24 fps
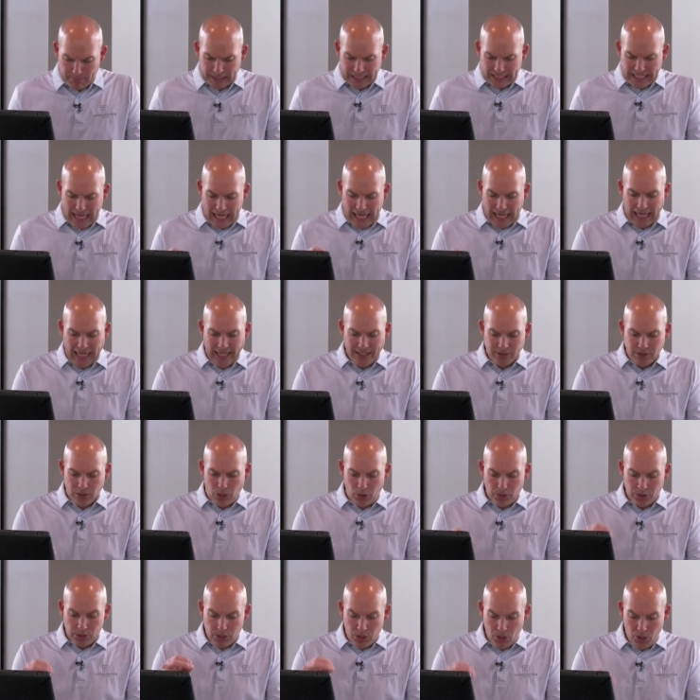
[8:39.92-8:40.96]
But he had
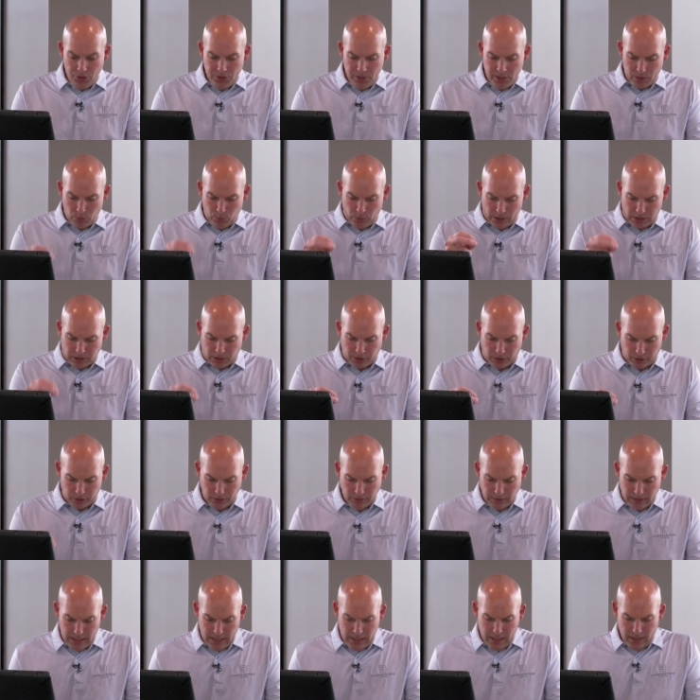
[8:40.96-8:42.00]
no union with
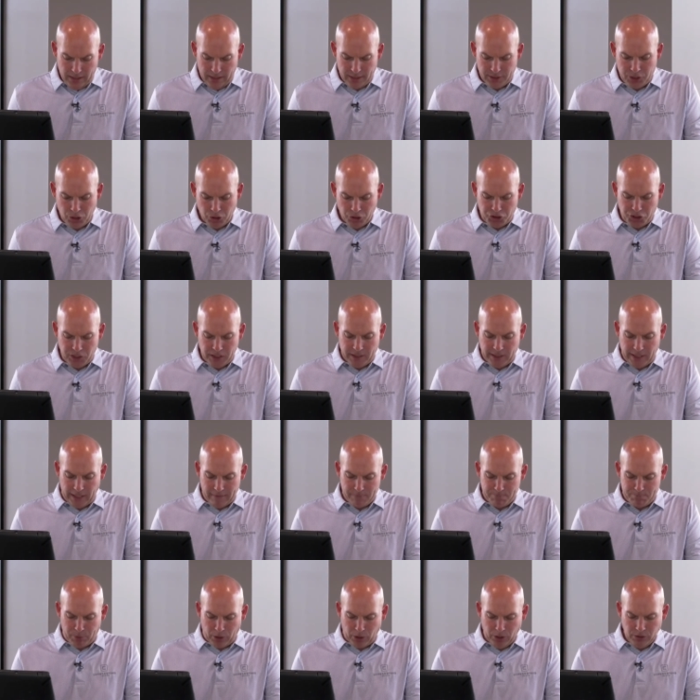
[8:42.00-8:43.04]
her until she
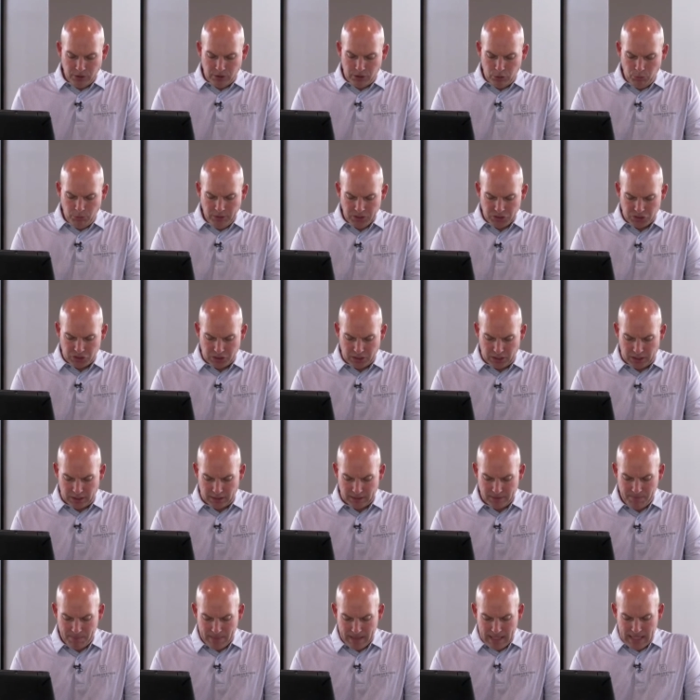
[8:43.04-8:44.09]
gave birth to a
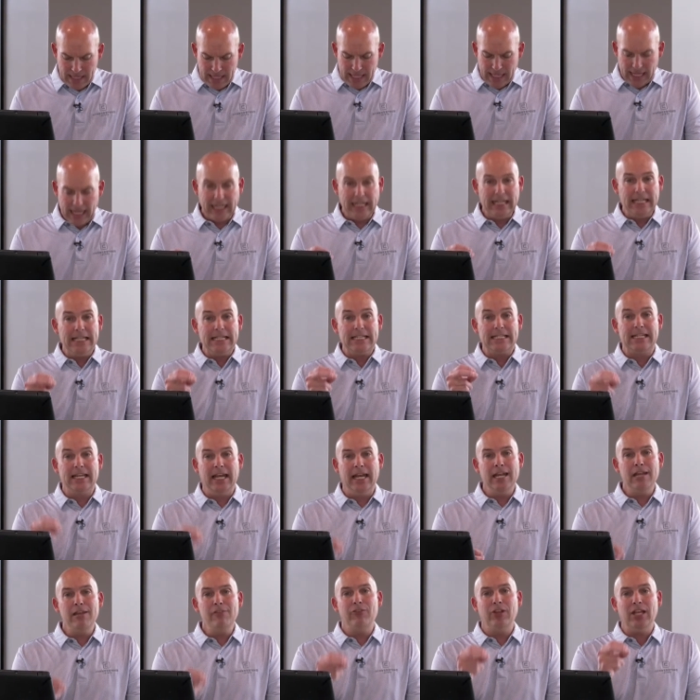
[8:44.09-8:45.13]
son, and he
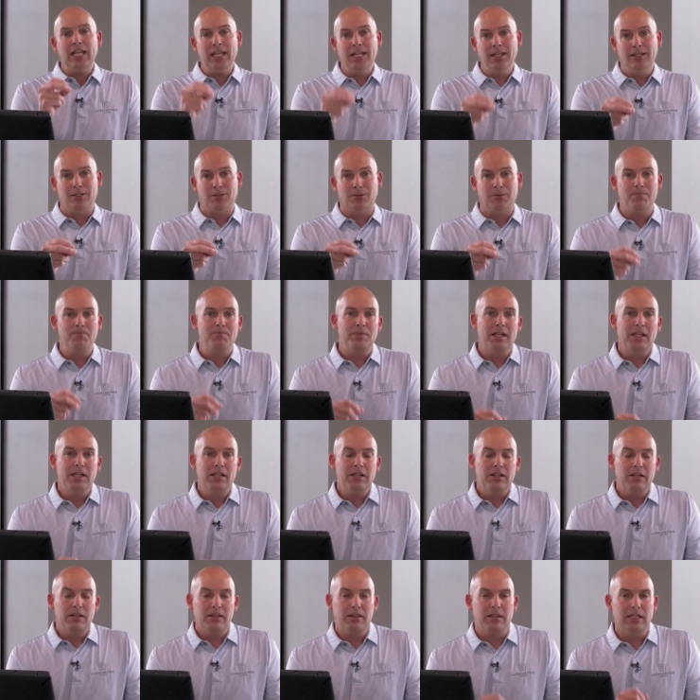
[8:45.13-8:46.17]
gave him
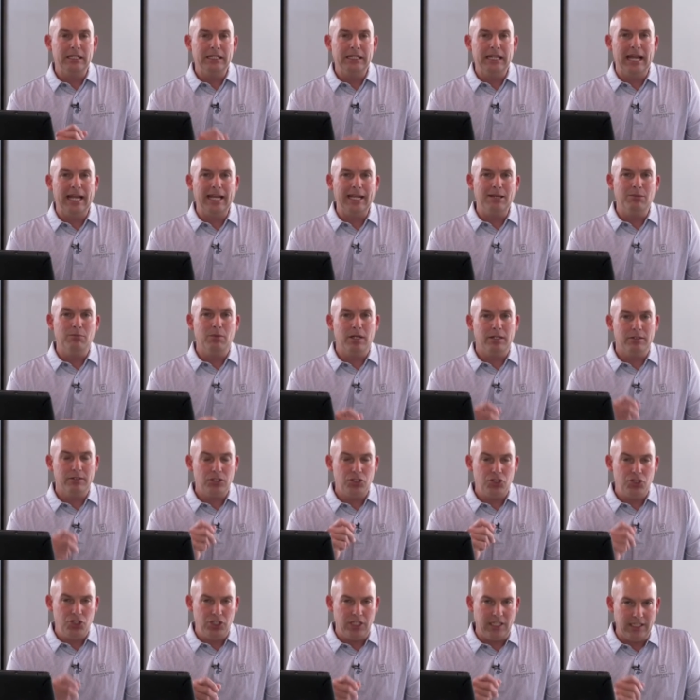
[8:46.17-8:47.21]
the name
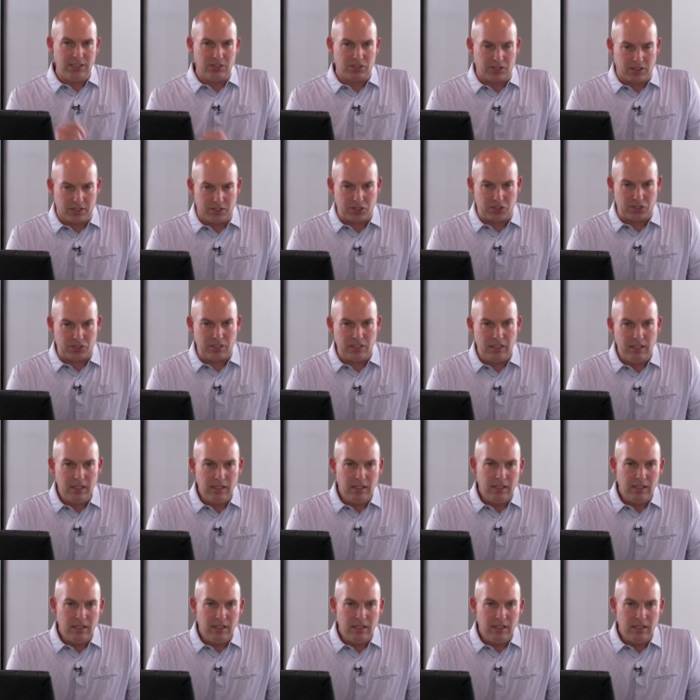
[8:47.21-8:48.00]
Jesus.